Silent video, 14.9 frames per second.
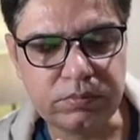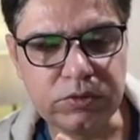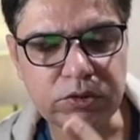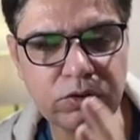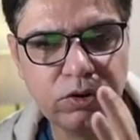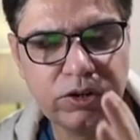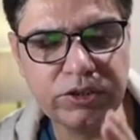
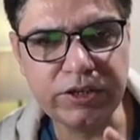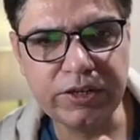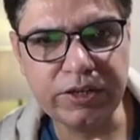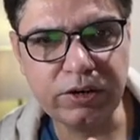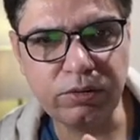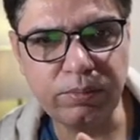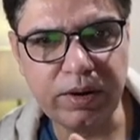
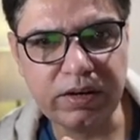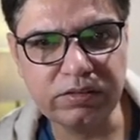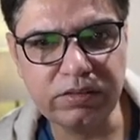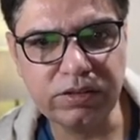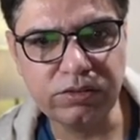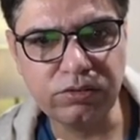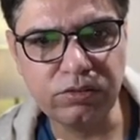Congenital rubella
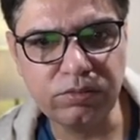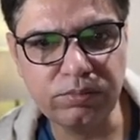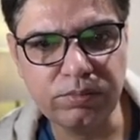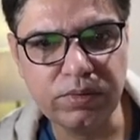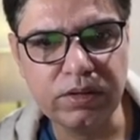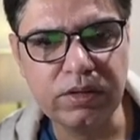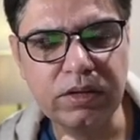
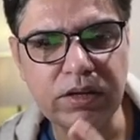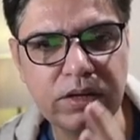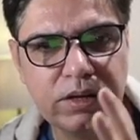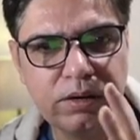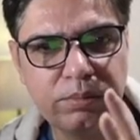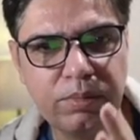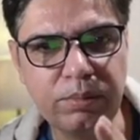syndrome,
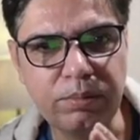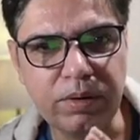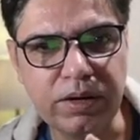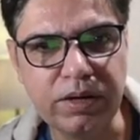remember,